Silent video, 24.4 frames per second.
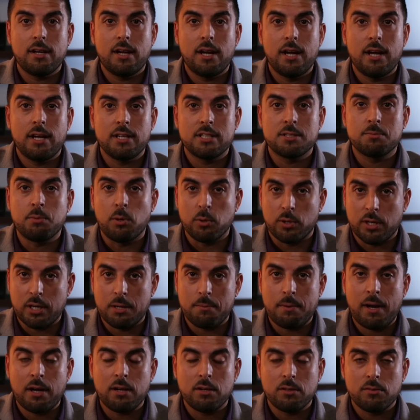Uh, spoken
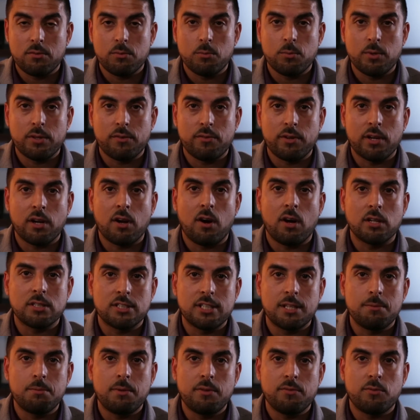about with regards
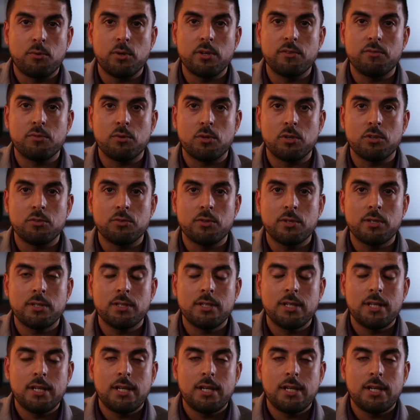to DP4400.